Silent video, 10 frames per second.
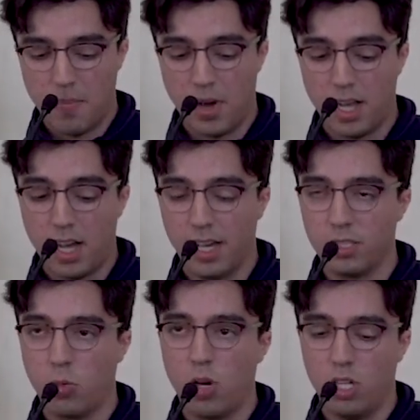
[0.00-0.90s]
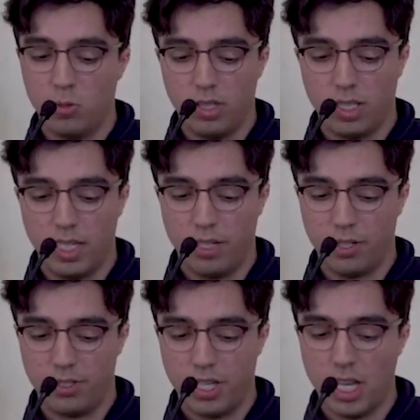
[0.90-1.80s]
My eyes welled with
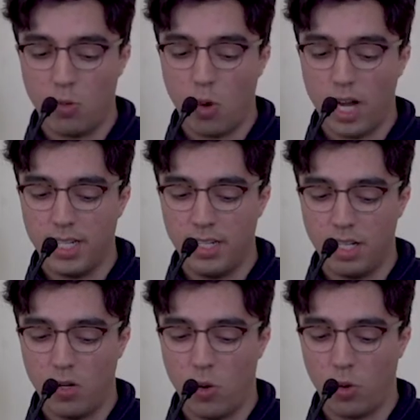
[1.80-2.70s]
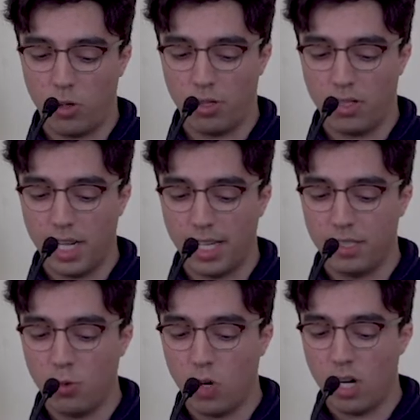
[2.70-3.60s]
tears and widened in horror
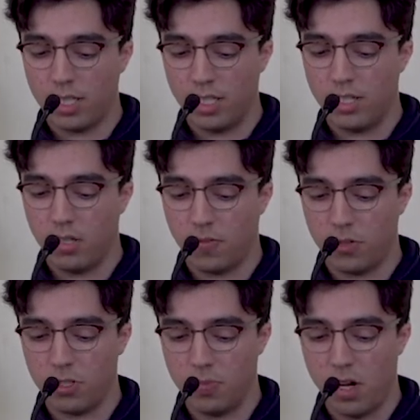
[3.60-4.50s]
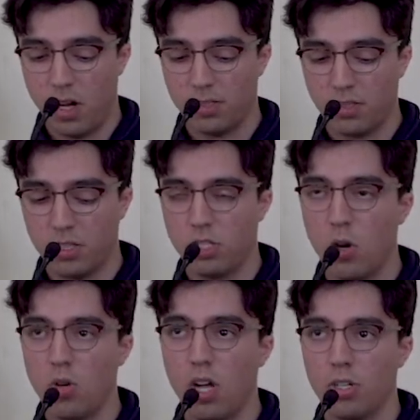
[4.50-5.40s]
as he walked into the first mosque
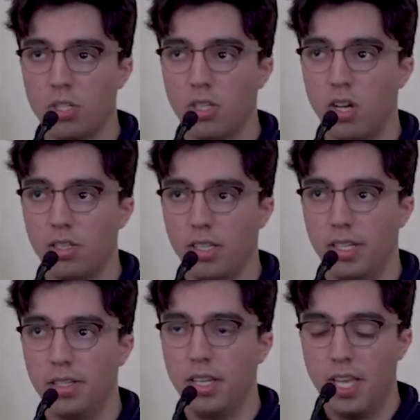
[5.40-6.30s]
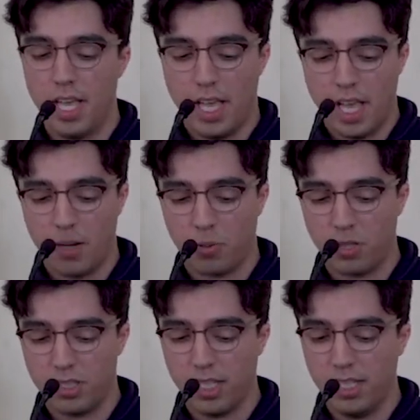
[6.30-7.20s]
so nonchalantly and
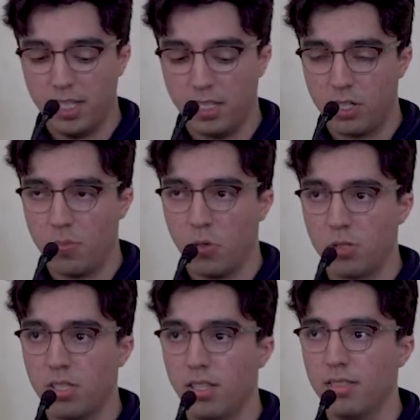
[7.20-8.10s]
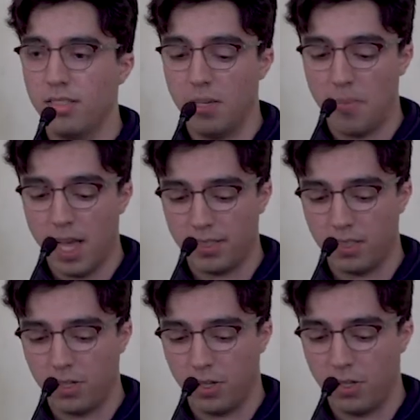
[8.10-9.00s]
proceeded to mercilessly
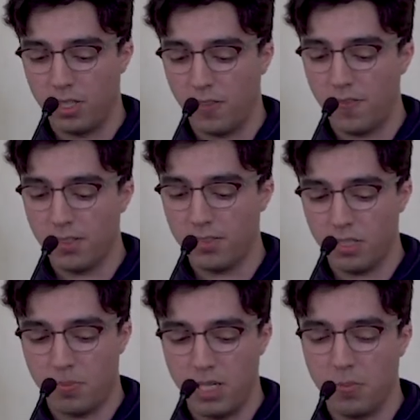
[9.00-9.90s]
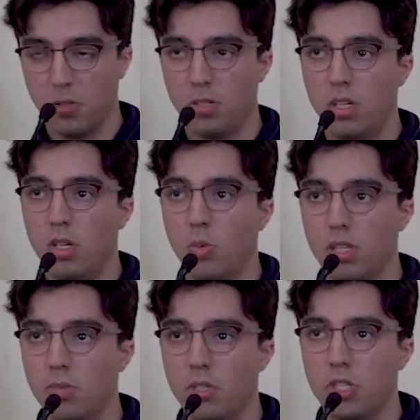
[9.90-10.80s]
massacre defenseless people
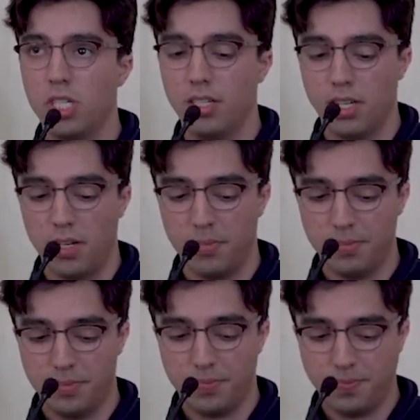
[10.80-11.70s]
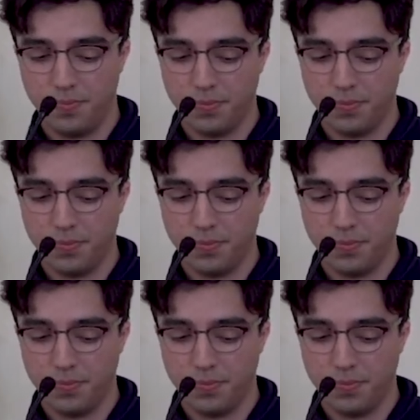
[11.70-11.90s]
with a machine gun.